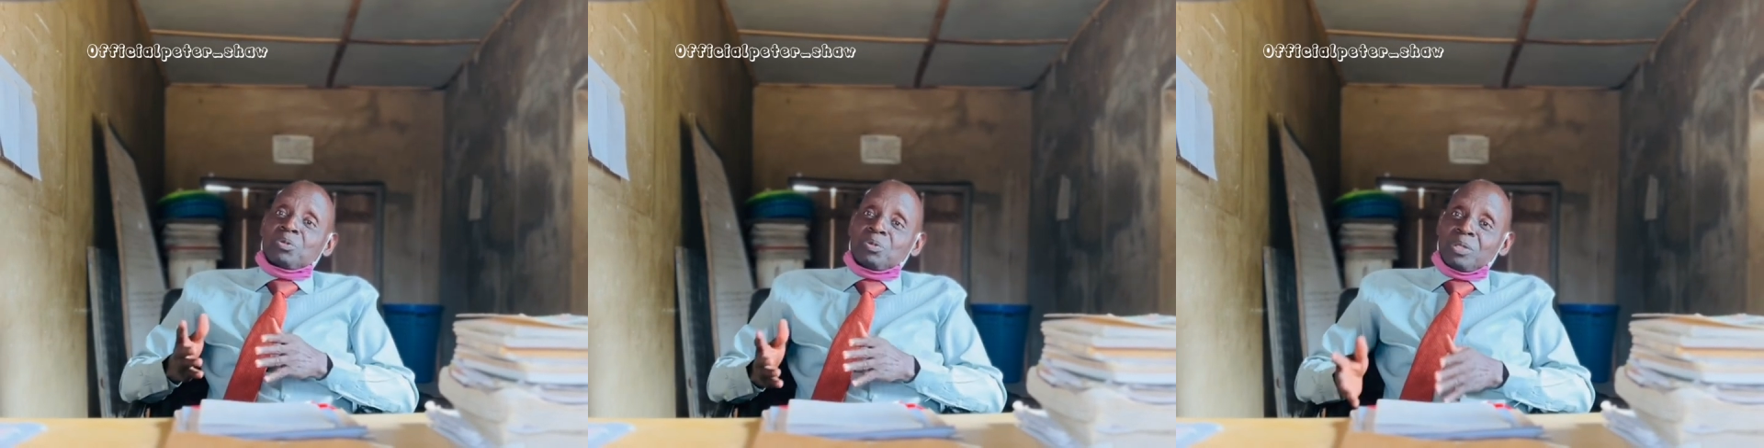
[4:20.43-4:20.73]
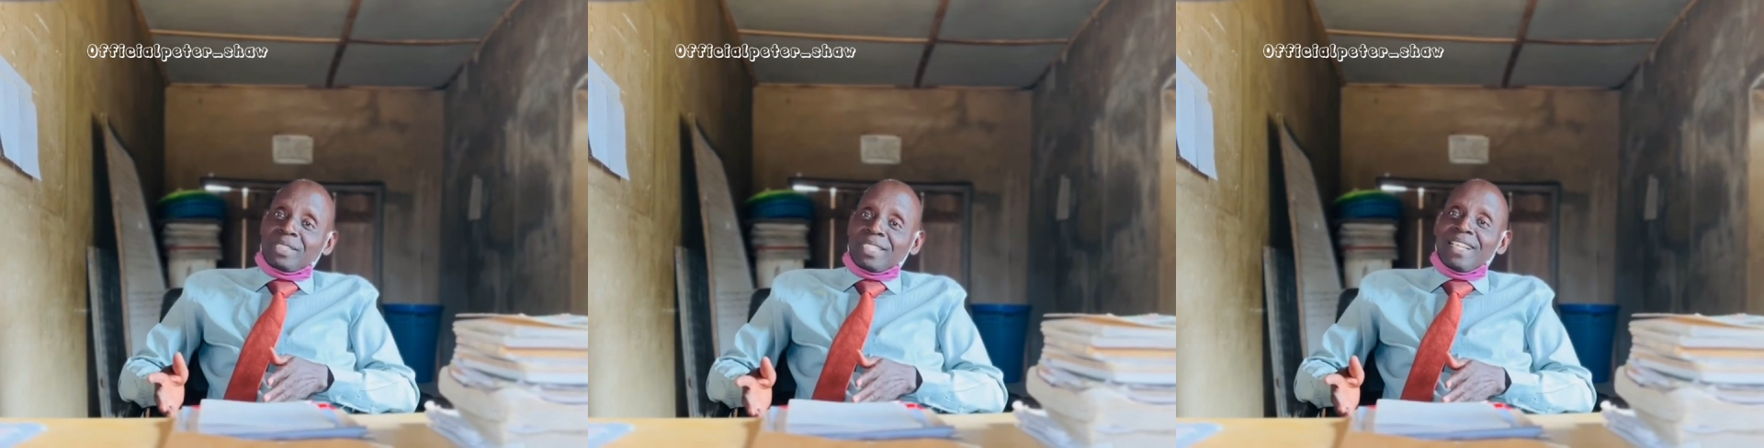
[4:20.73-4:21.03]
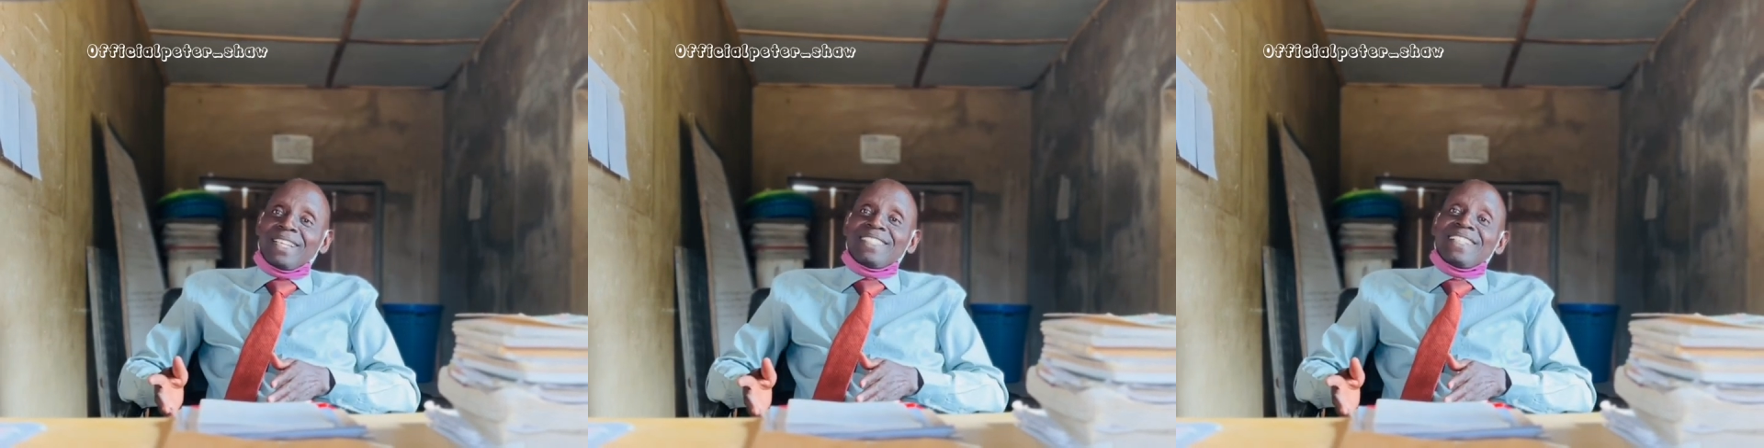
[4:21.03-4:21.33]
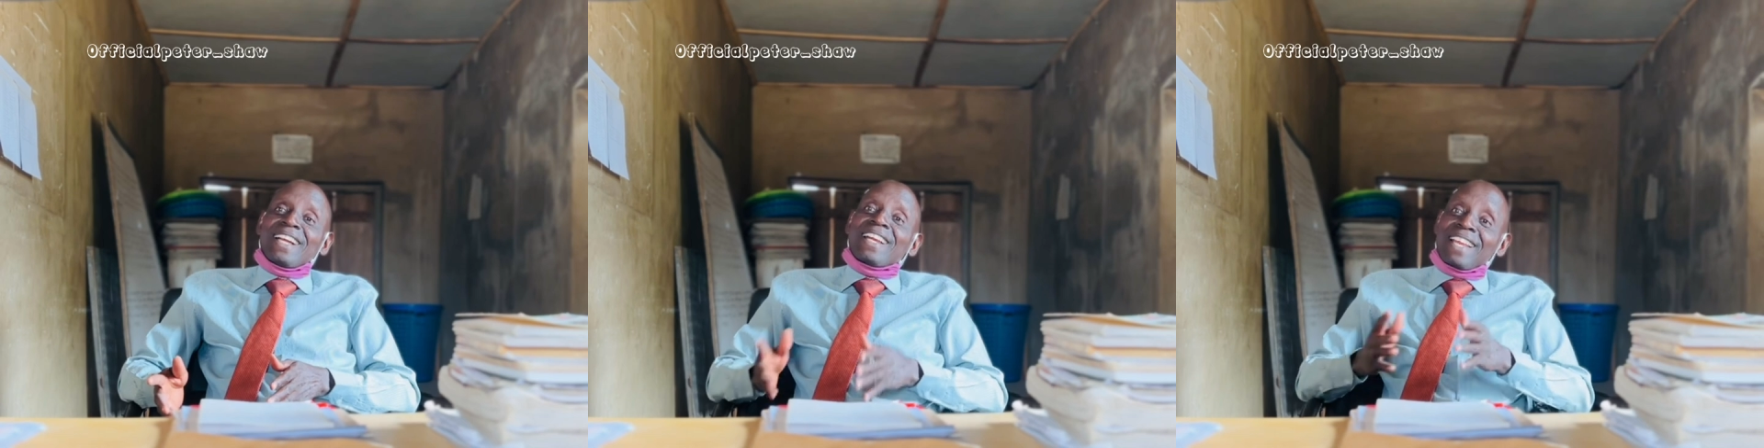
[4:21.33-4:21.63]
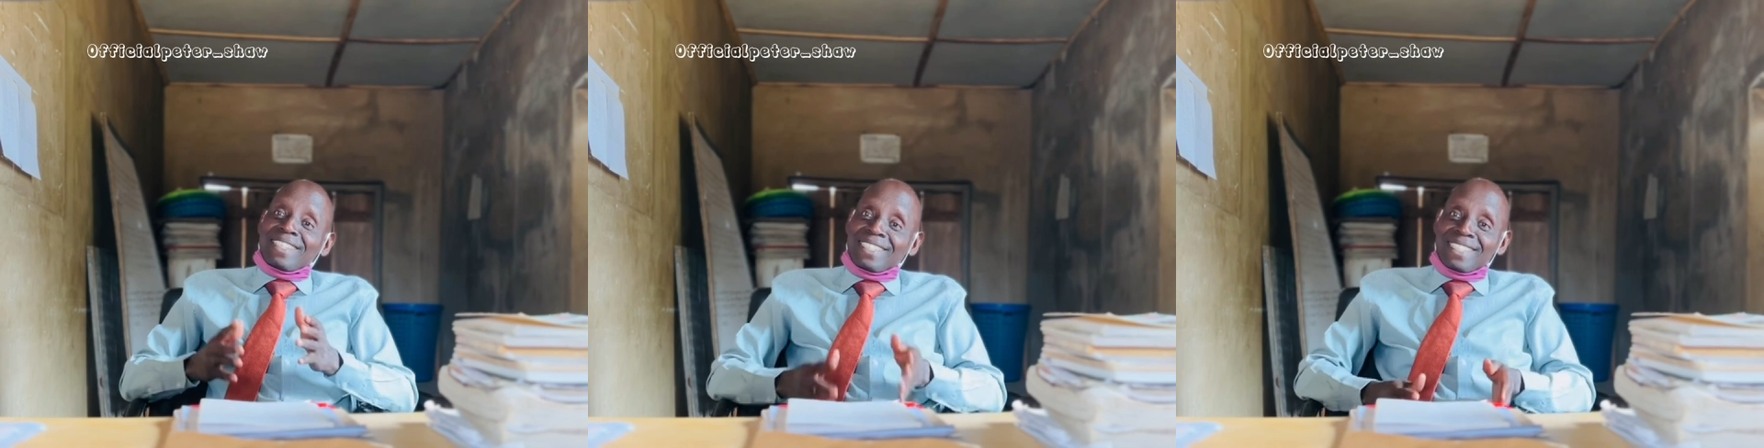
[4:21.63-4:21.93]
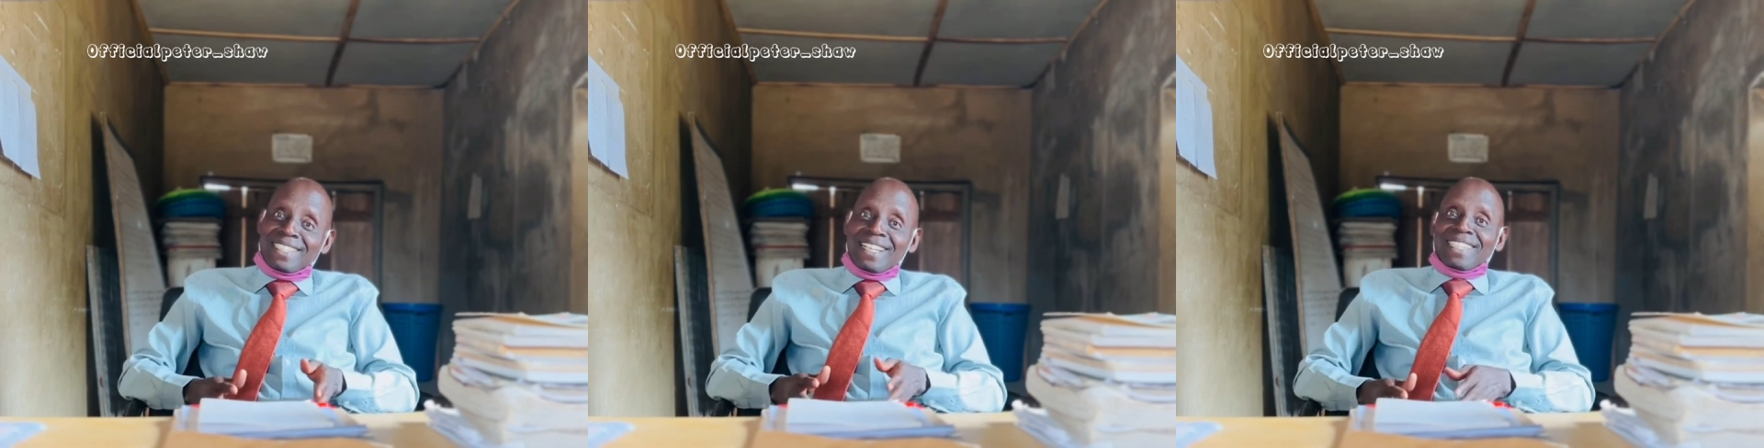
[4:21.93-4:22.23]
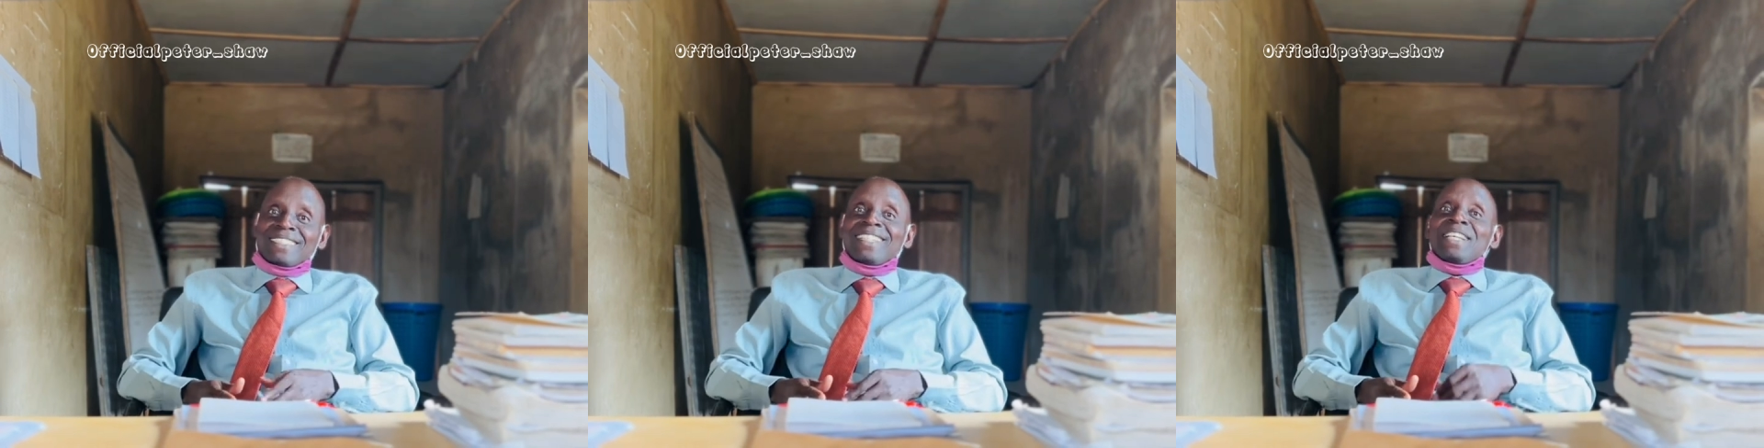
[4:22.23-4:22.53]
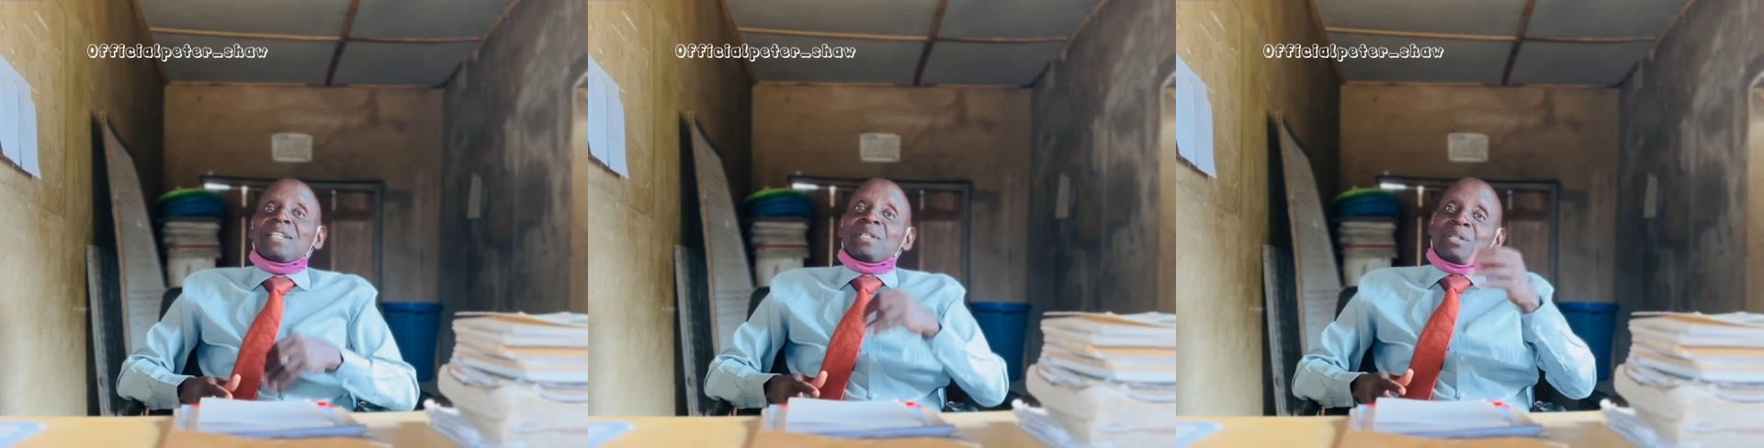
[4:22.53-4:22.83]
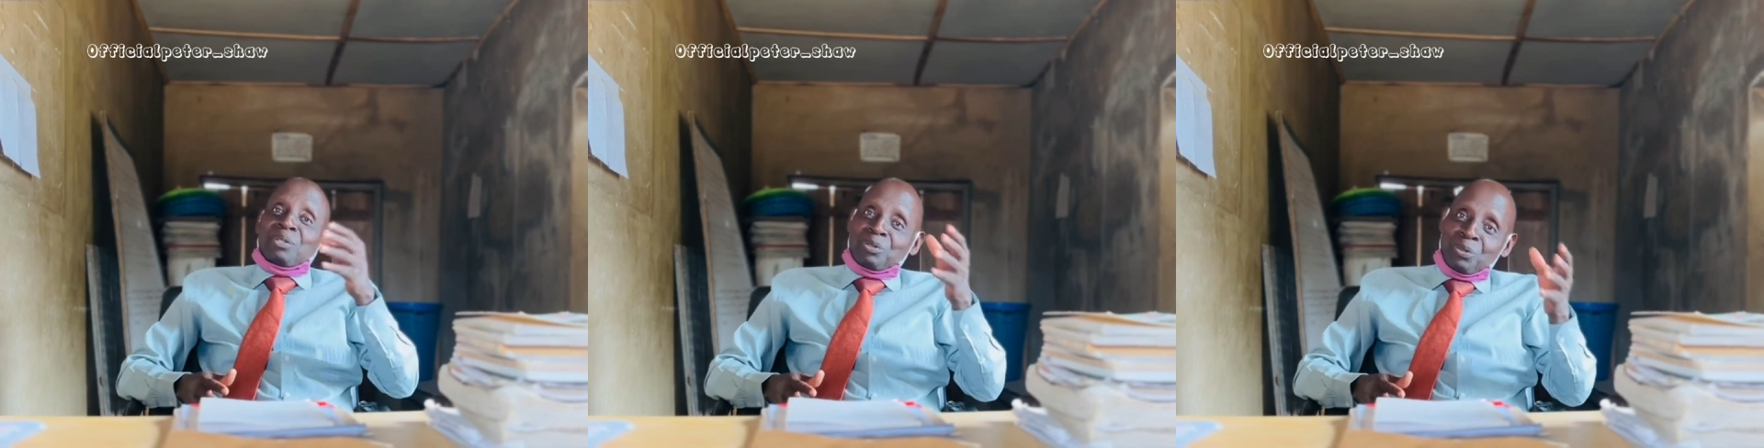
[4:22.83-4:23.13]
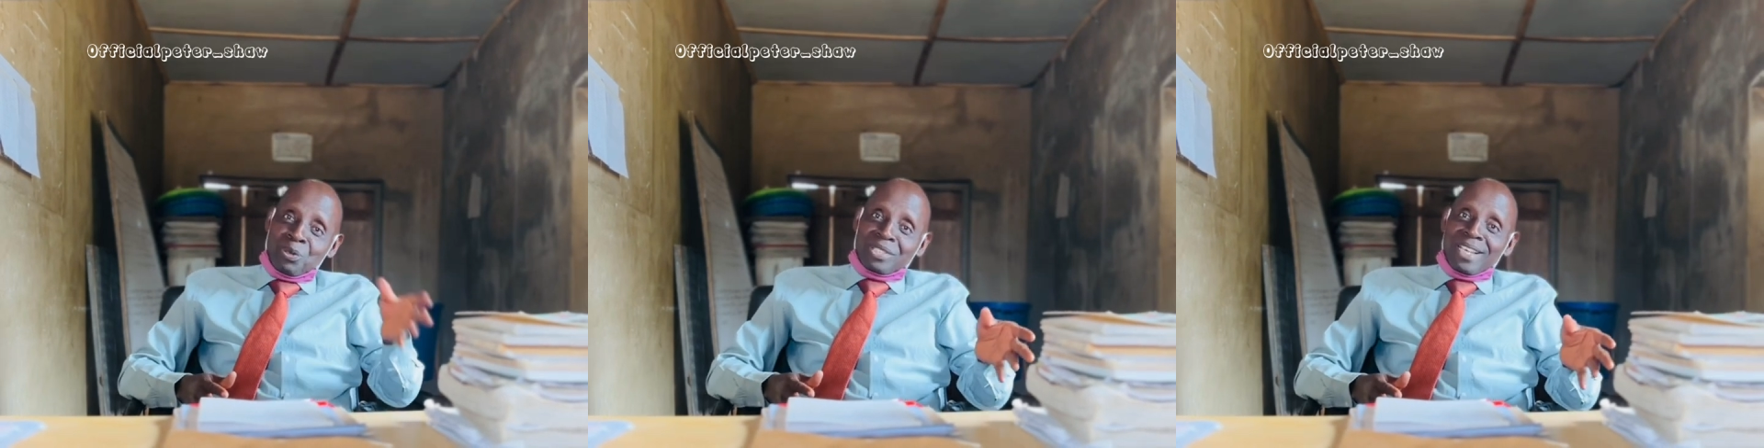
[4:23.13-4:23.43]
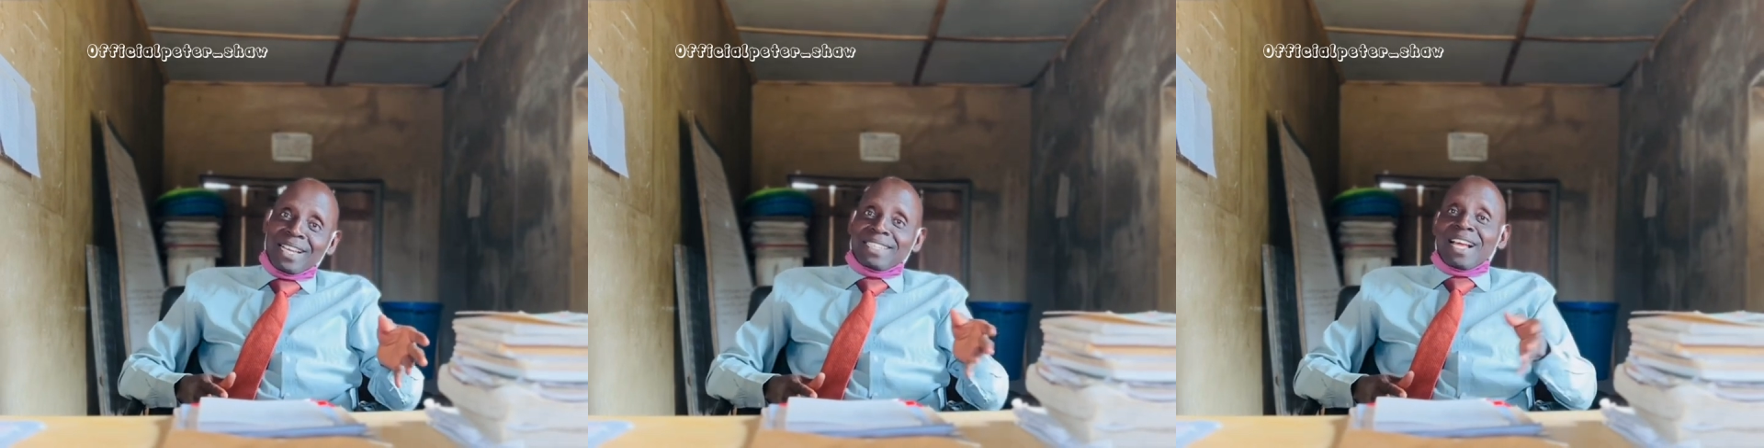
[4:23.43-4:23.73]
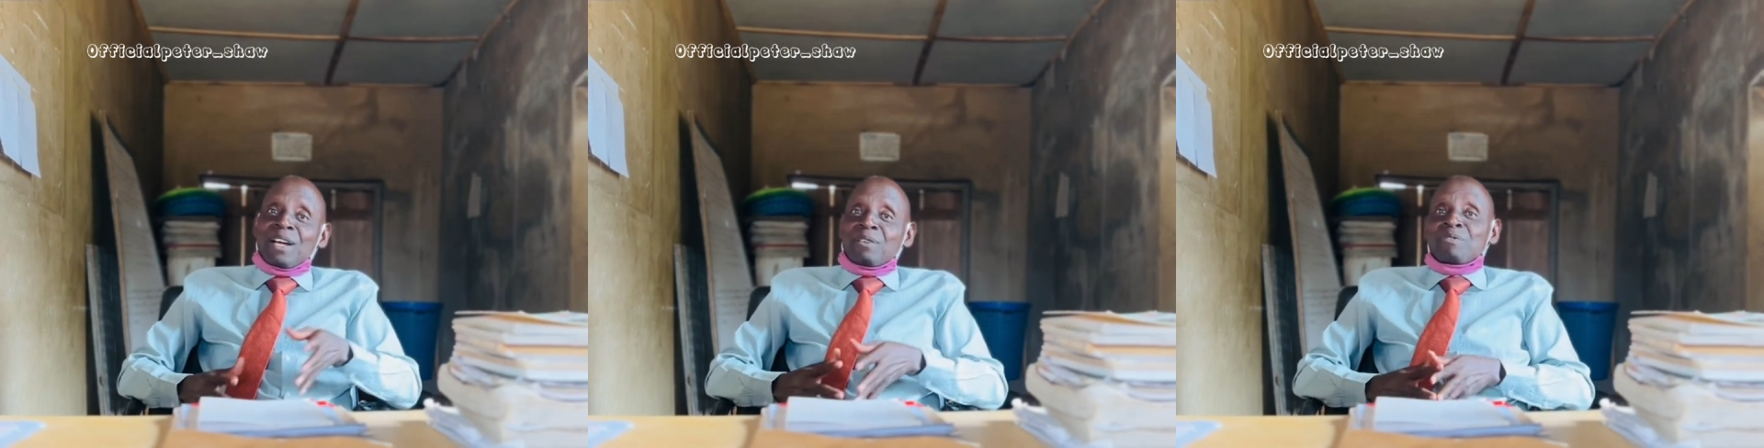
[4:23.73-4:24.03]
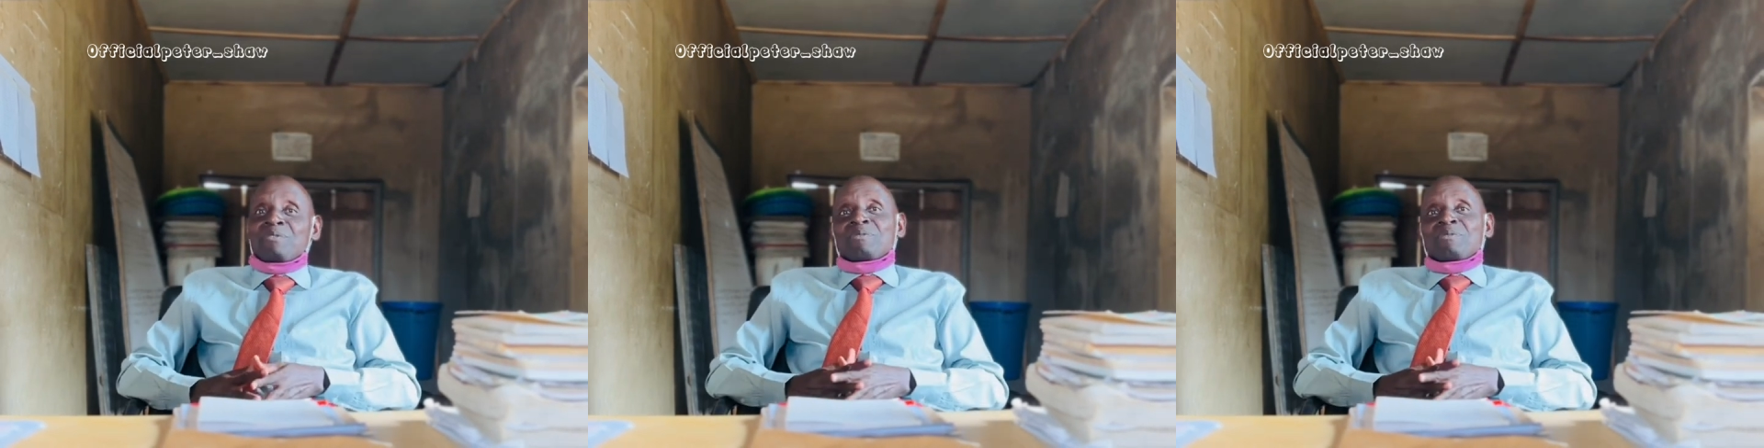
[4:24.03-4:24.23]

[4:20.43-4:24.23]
with the realization that those that have